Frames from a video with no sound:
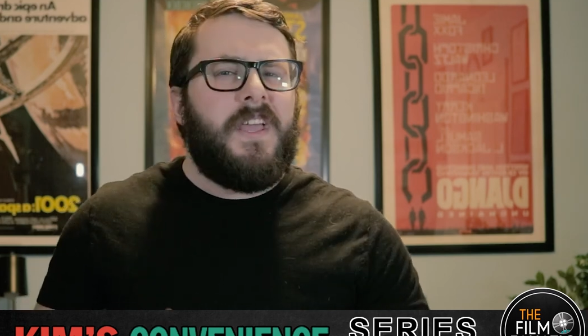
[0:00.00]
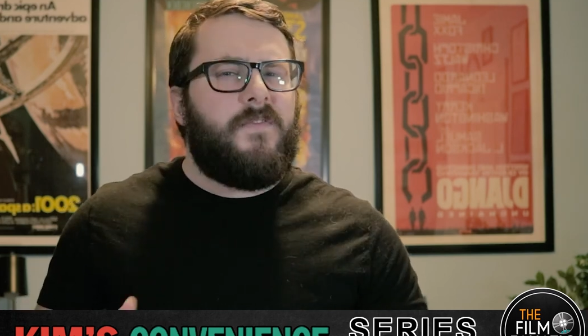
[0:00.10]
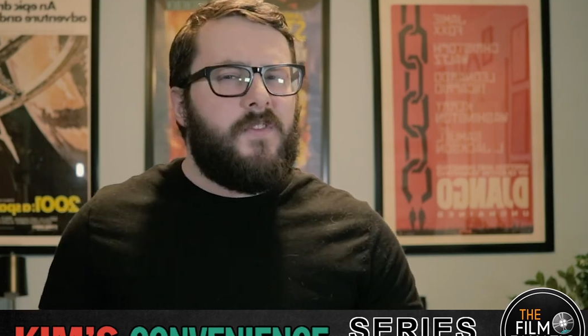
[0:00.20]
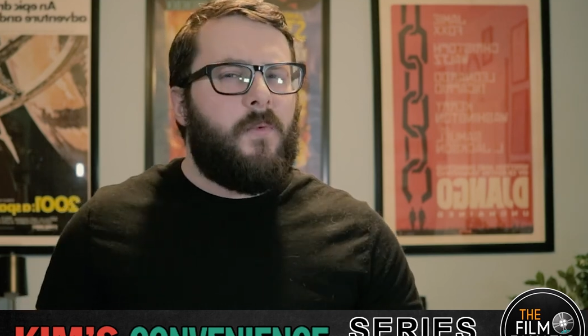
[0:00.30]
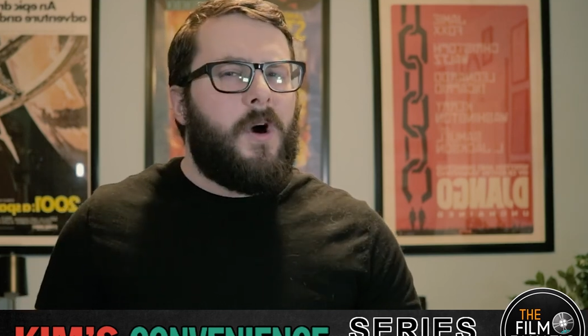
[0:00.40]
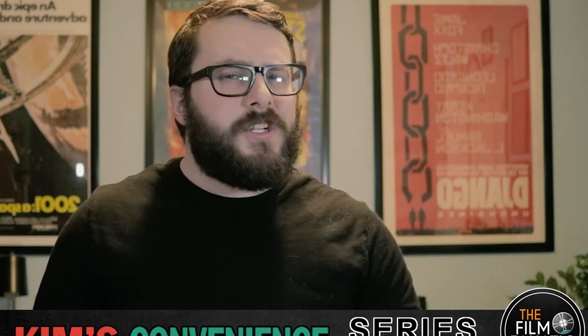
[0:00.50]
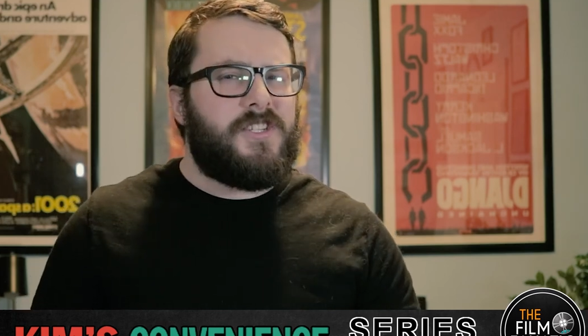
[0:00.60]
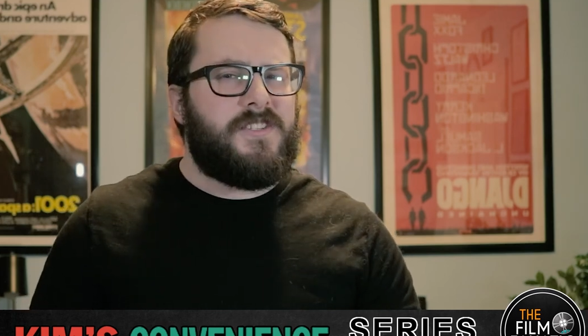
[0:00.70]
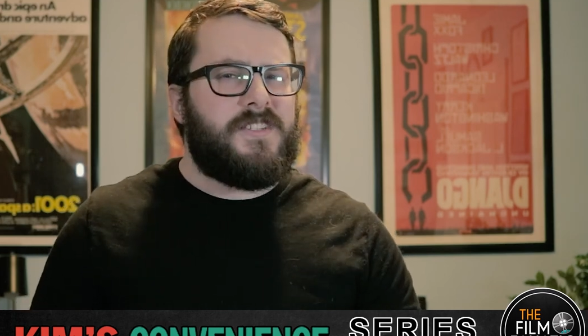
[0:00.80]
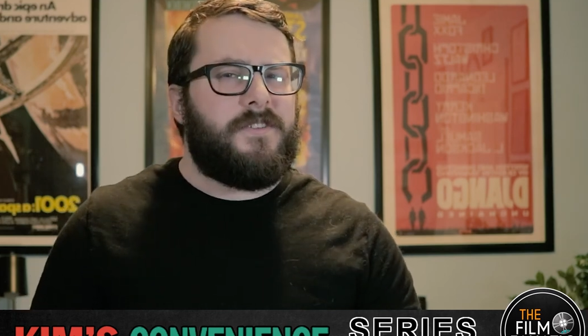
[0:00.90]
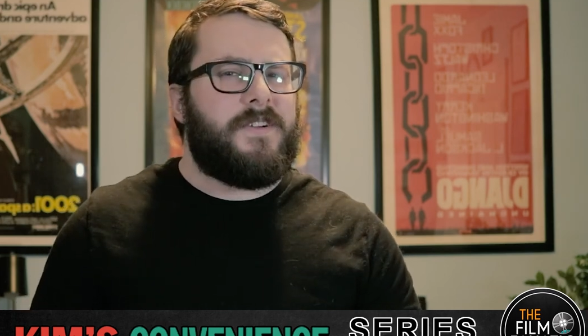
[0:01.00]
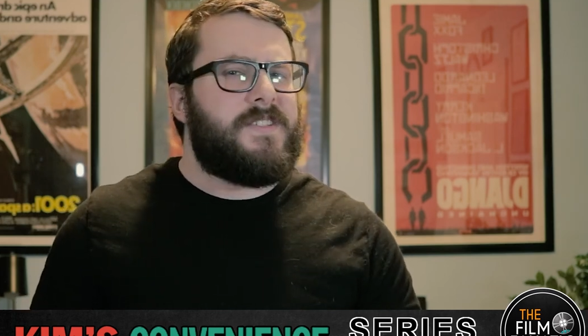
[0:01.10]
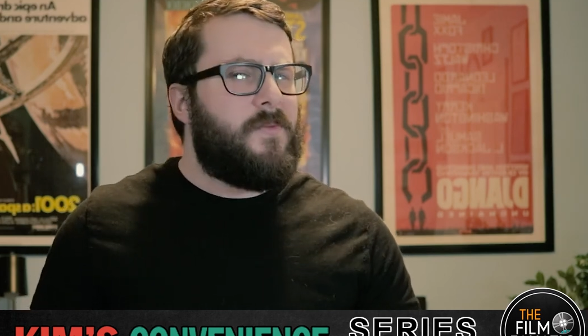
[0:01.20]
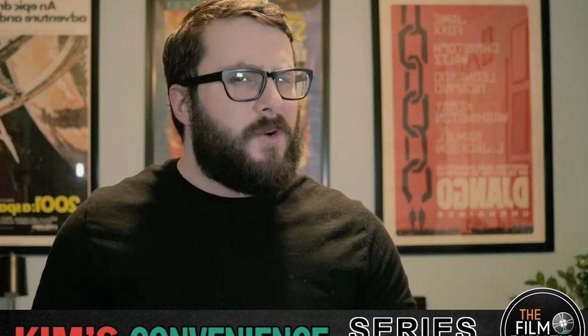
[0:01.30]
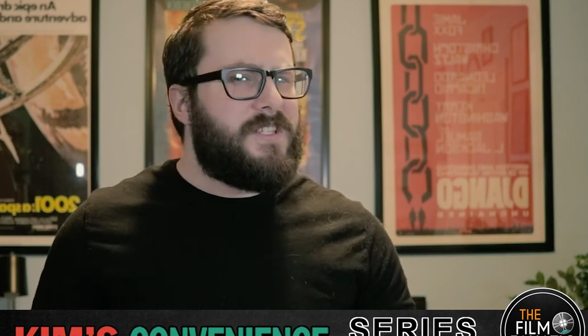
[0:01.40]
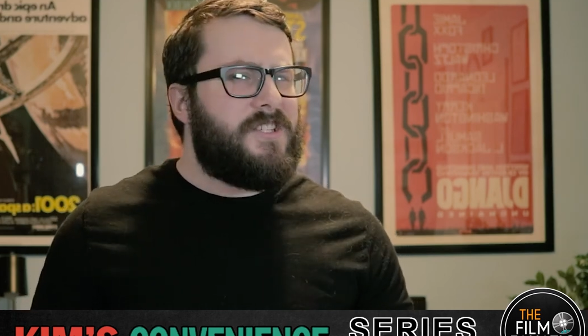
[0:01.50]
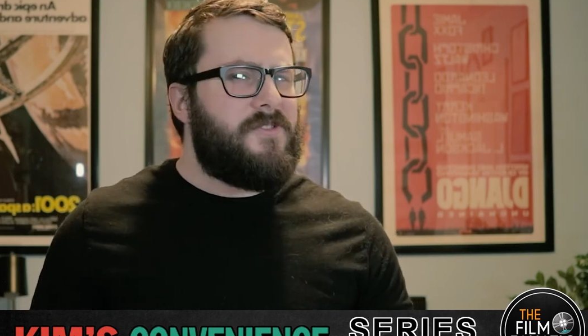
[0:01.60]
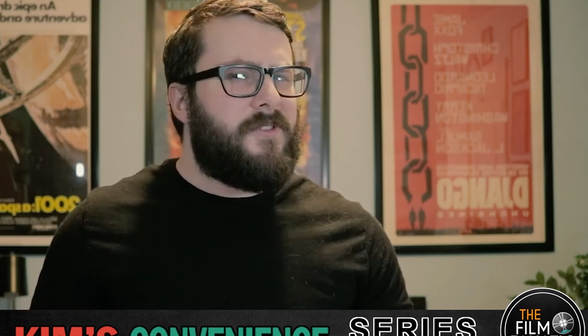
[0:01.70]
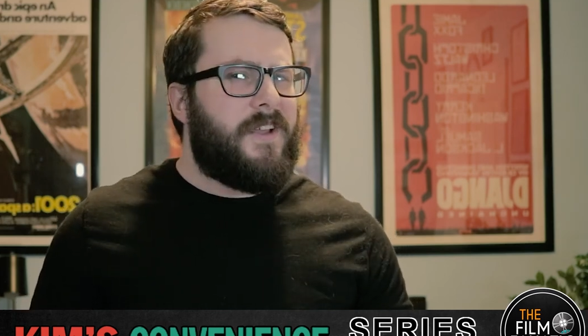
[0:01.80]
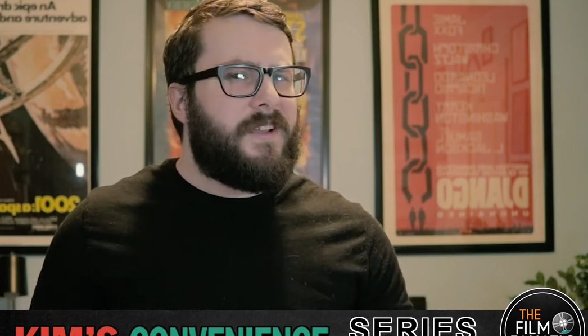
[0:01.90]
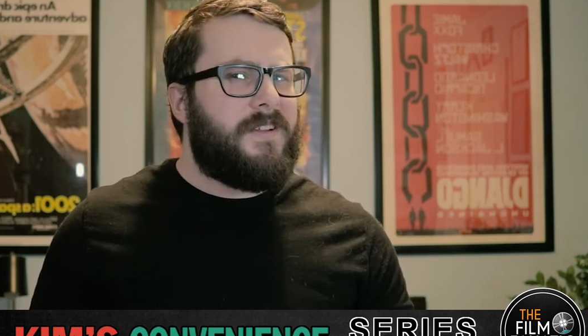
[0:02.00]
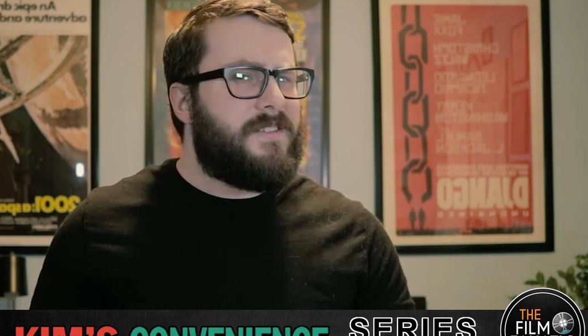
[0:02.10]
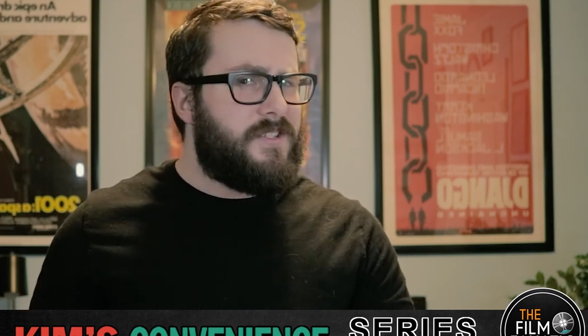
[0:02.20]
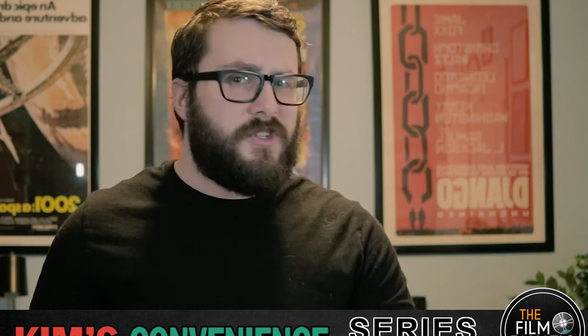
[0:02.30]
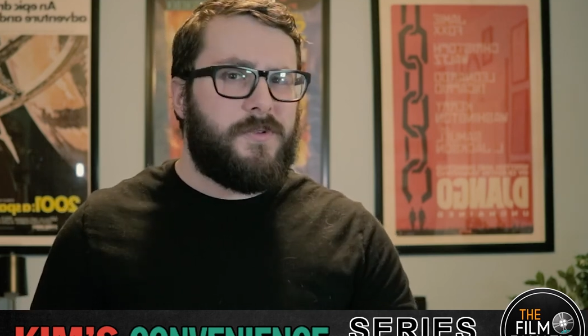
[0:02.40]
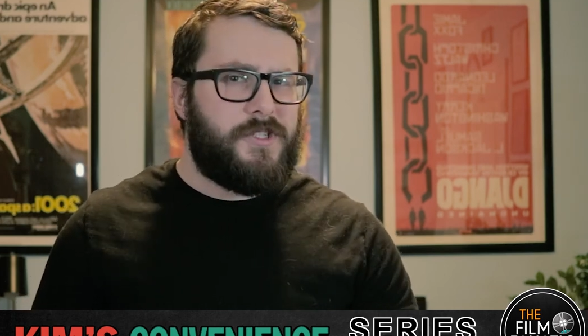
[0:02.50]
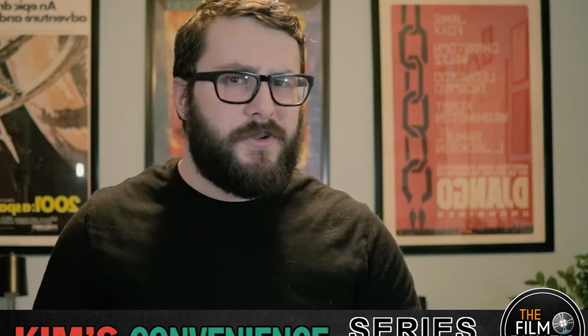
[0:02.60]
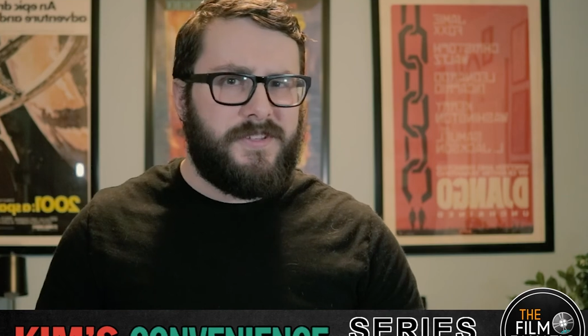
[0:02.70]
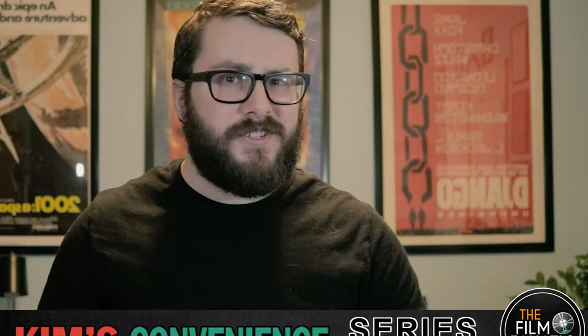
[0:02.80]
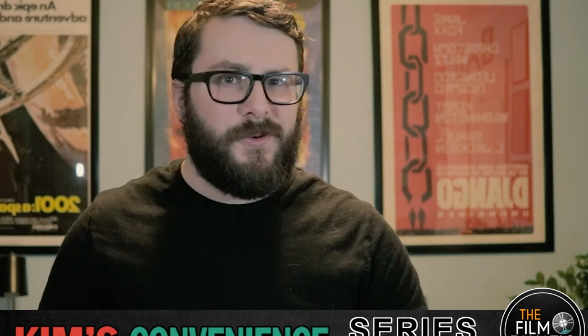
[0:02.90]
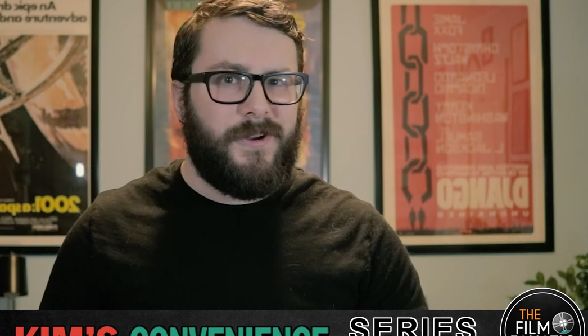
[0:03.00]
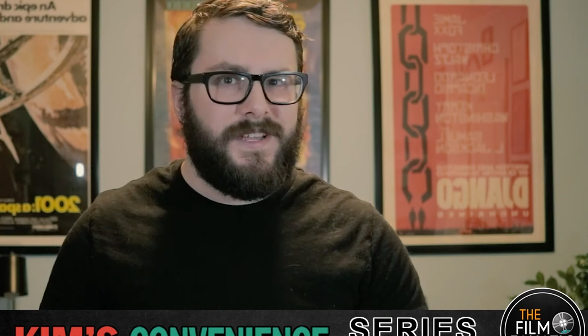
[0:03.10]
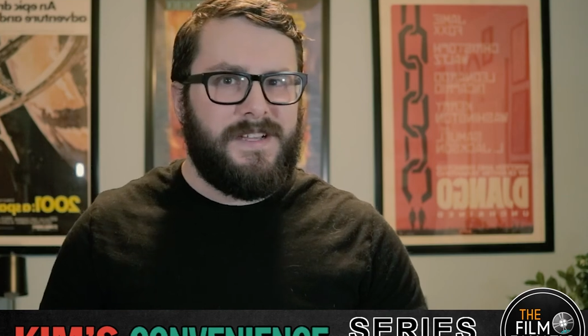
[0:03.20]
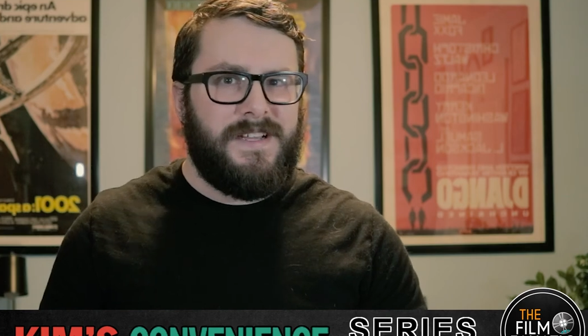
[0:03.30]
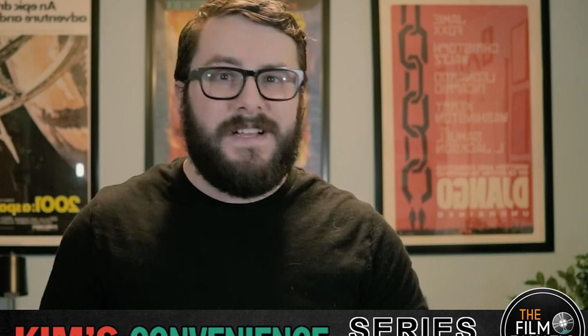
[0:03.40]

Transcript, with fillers: If you've watched the series, what did you think? Did you enjoy the story?